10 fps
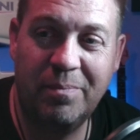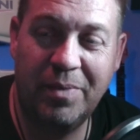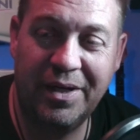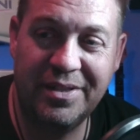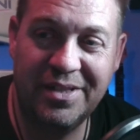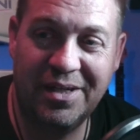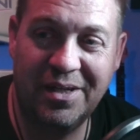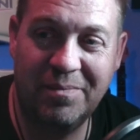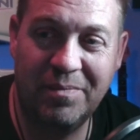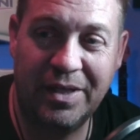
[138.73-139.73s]
But,
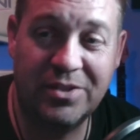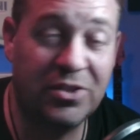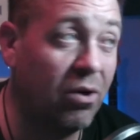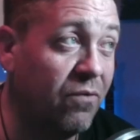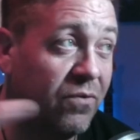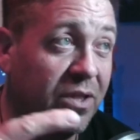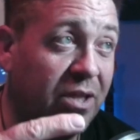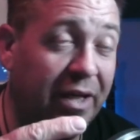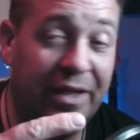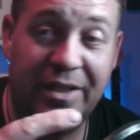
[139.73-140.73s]
and sorry for the
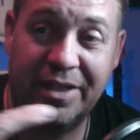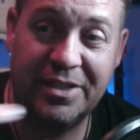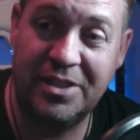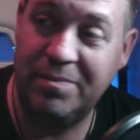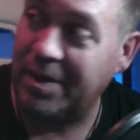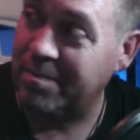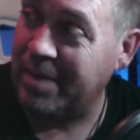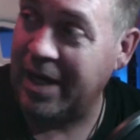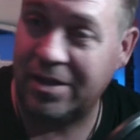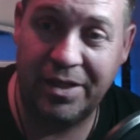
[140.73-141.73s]
lighting. Like I said, my
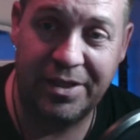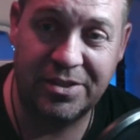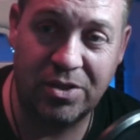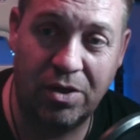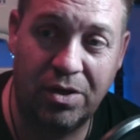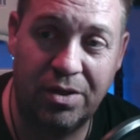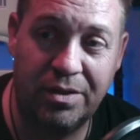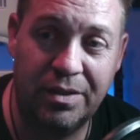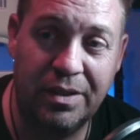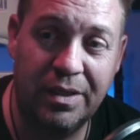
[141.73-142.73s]
backlight's
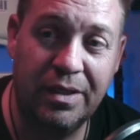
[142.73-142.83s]
gone.